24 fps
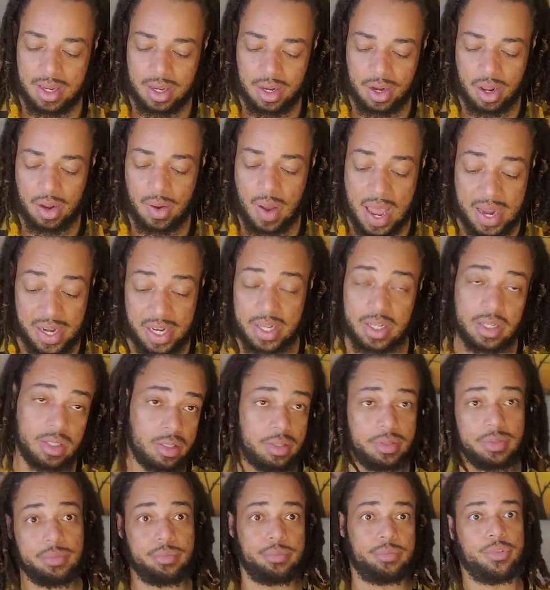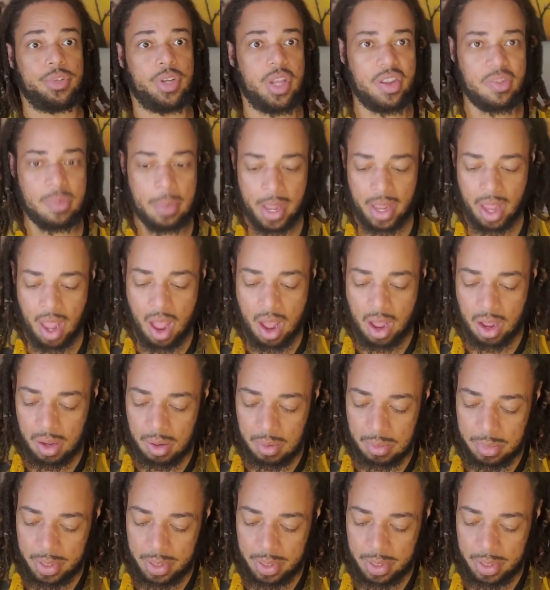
you know, I didn't give my all?